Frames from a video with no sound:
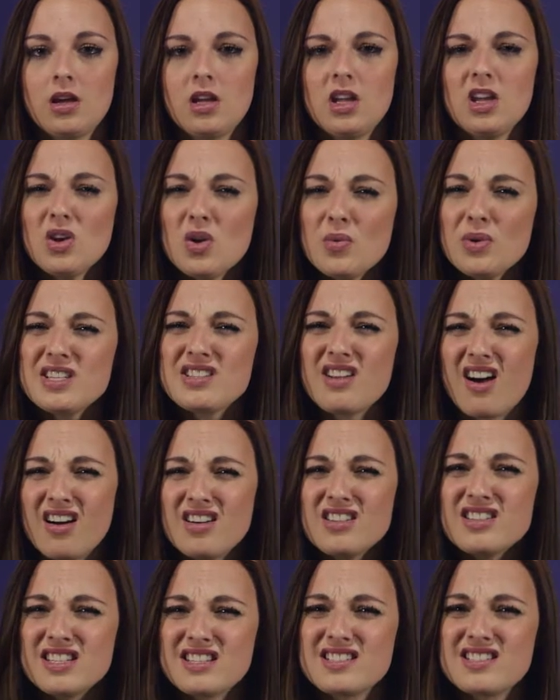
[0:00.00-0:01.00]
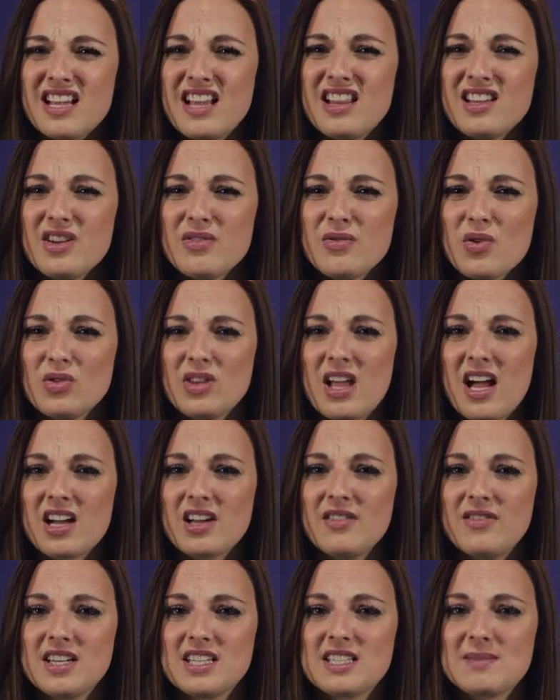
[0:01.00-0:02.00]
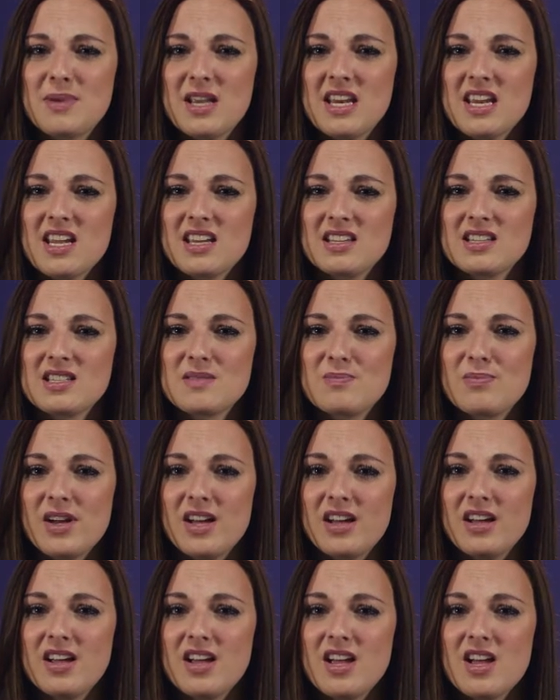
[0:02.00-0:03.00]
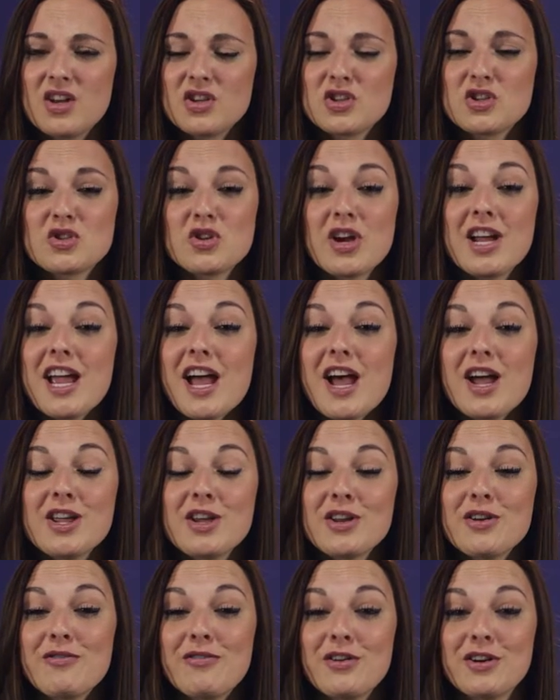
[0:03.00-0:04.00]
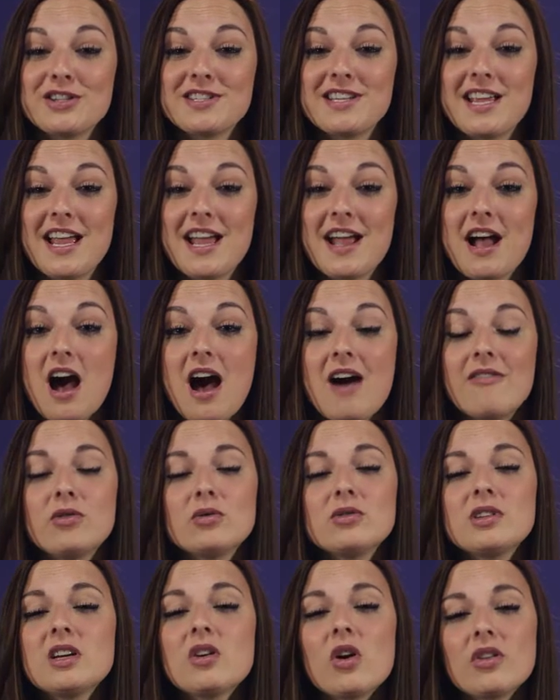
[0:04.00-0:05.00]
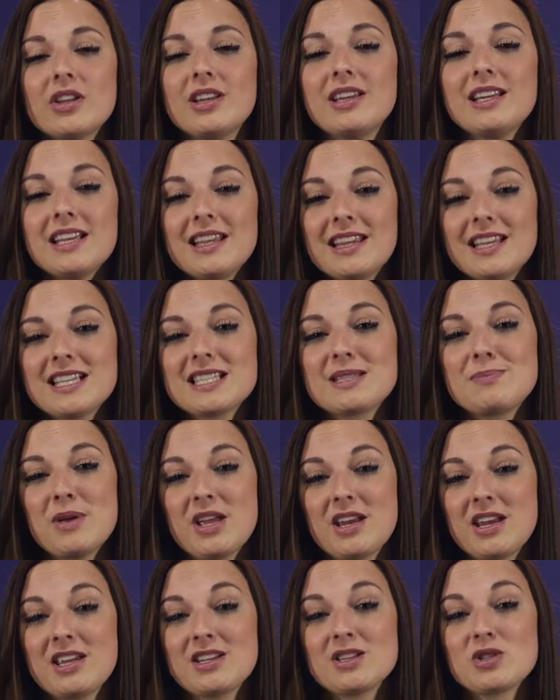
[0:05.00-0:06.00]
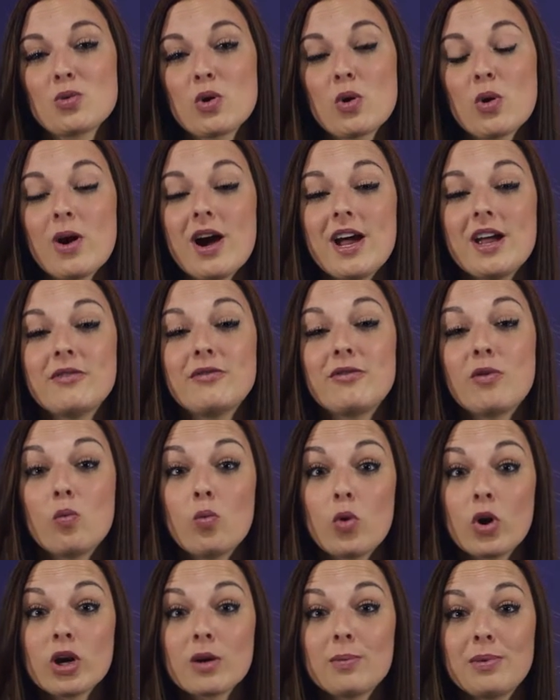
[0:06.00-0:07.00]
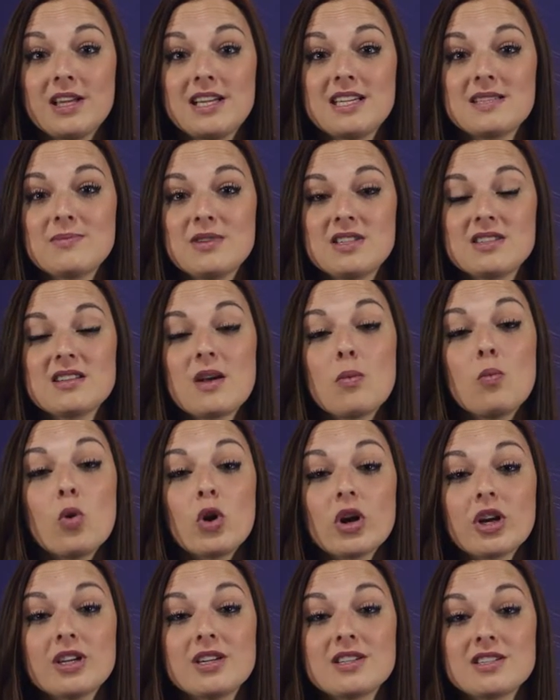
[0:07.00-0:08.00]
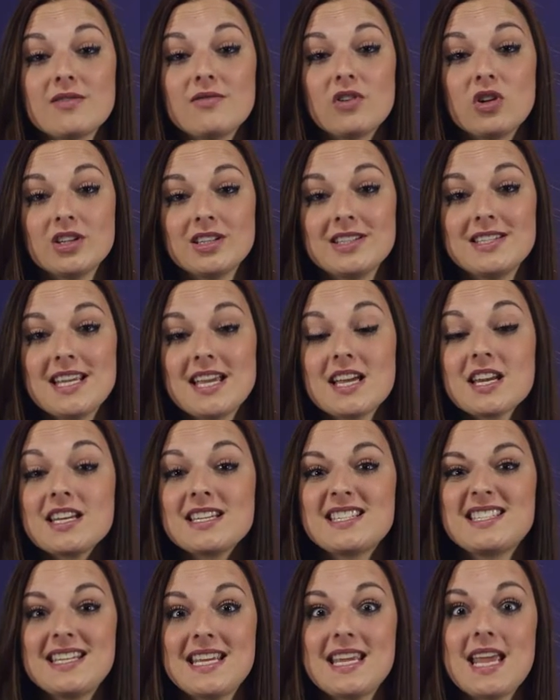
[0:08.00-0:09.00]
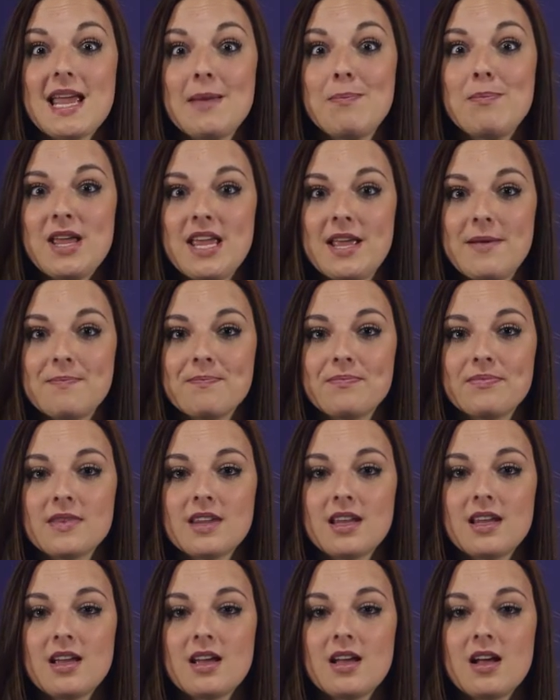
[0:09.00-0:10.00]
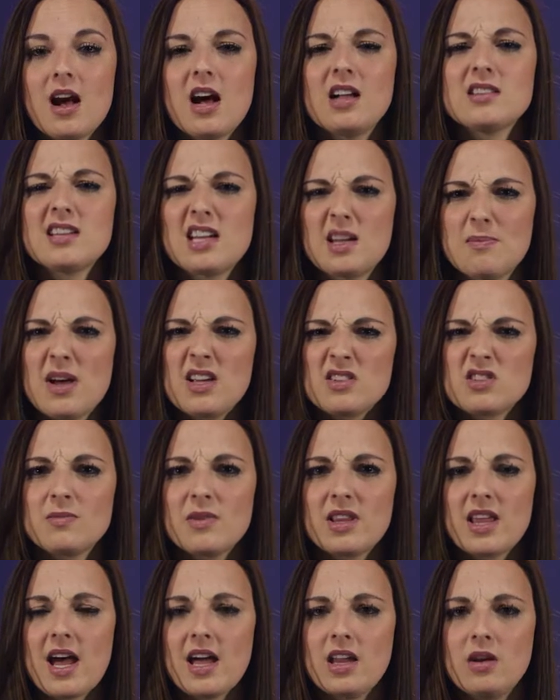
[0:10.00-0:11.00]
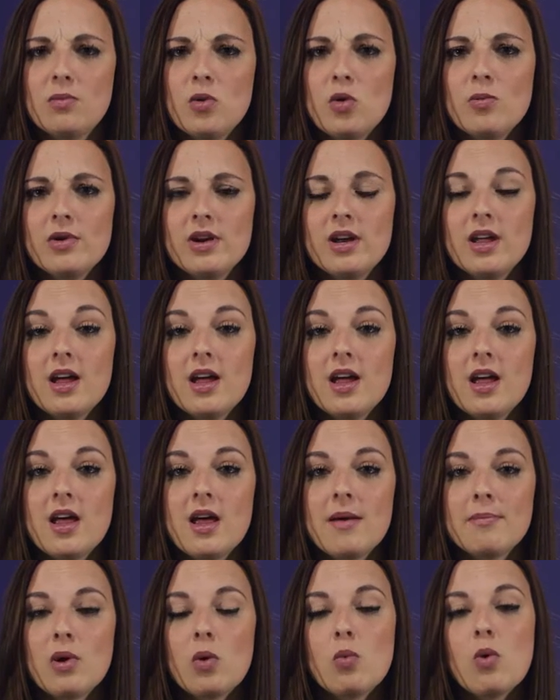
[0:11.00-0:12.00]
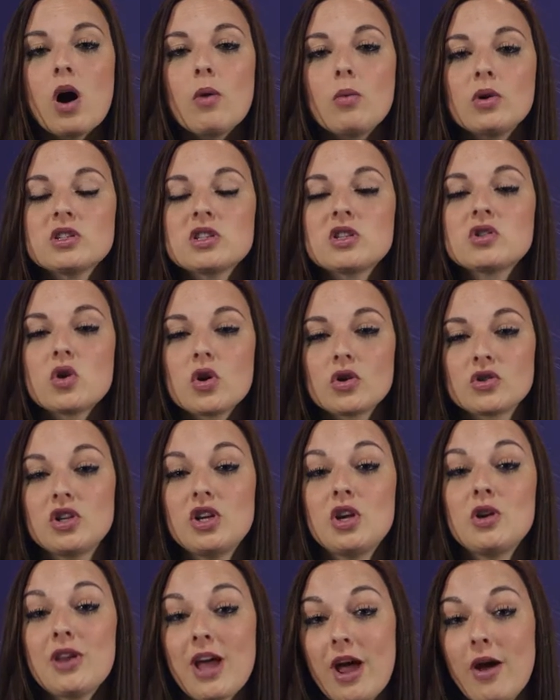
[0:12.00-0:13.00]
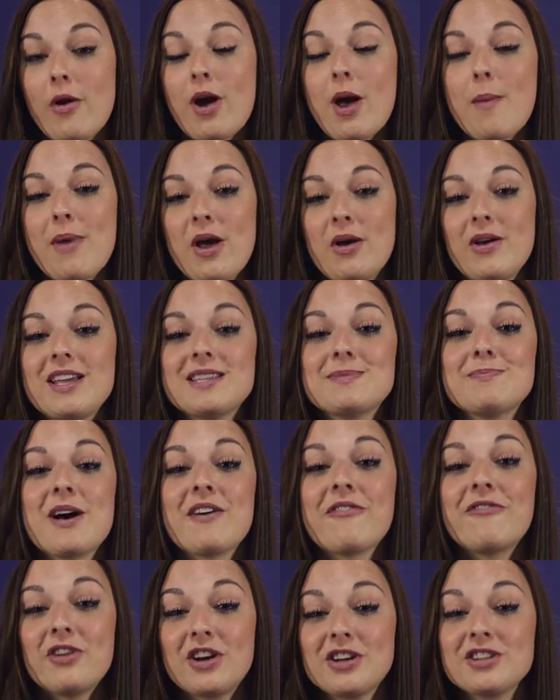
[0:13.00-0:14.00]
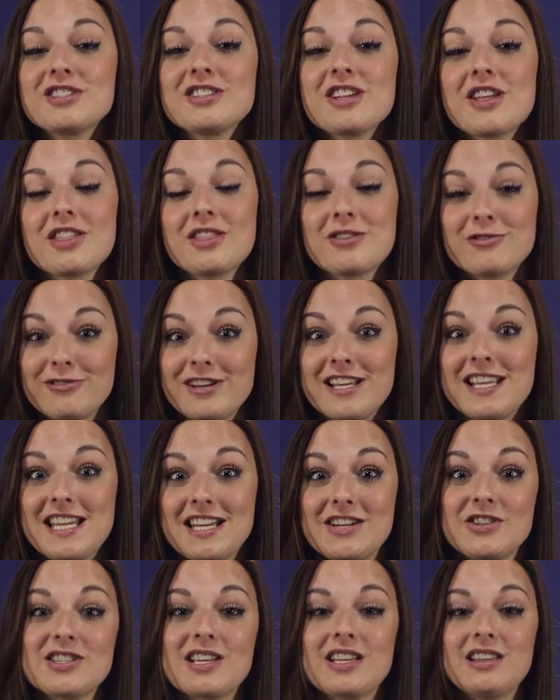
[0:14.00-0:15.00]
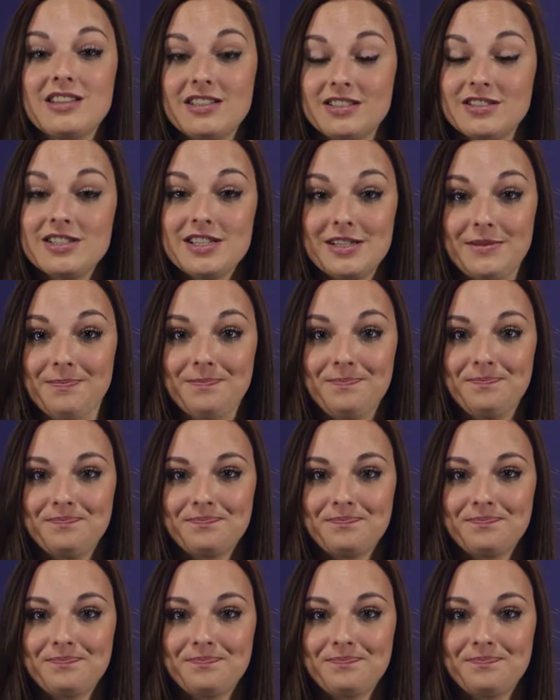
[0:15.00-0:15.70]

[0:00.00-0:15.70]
You know, it's hard to sell your own lack of experience, but straight out of university, I've only got the little experience required from work placements and working as a volunteer at CAB. I'll tell you about some of that in a moment. But what I want to talk to you now about is my first 3 years in London.